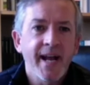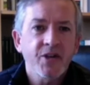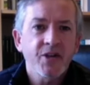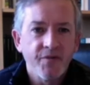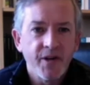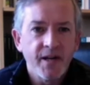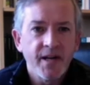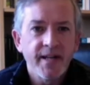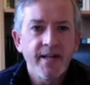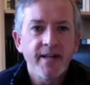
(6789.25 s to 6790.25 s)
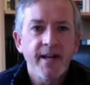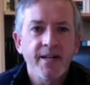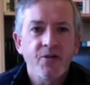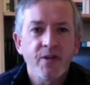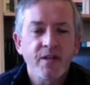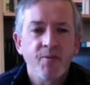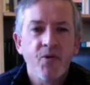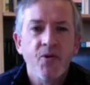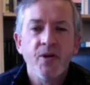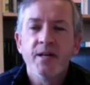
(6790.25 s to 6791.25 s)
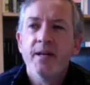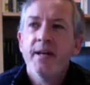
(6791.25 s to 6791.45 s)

extrovertly and to explore